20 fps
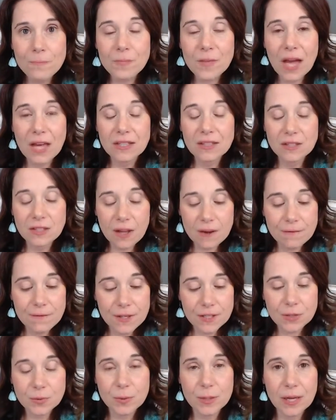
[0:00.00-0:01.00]
I love
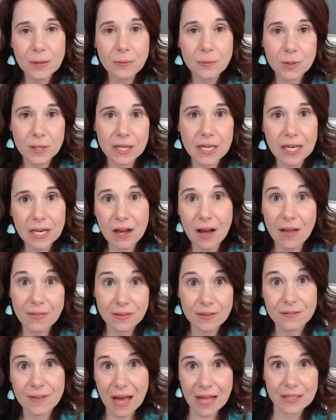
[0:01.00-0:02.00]
this when I'm working on
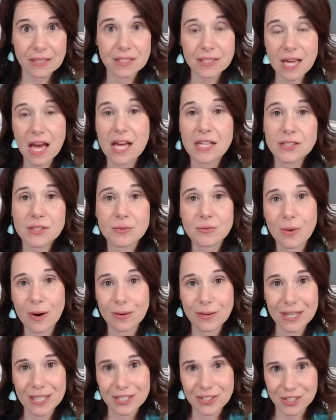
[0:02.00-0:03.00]
the Valentine's
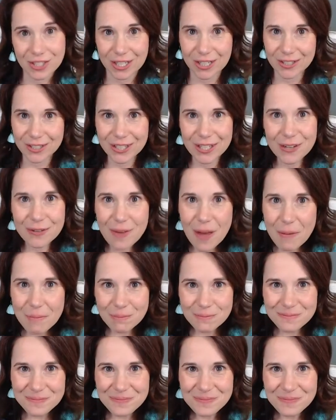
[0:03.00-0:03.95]
Soiree charity event.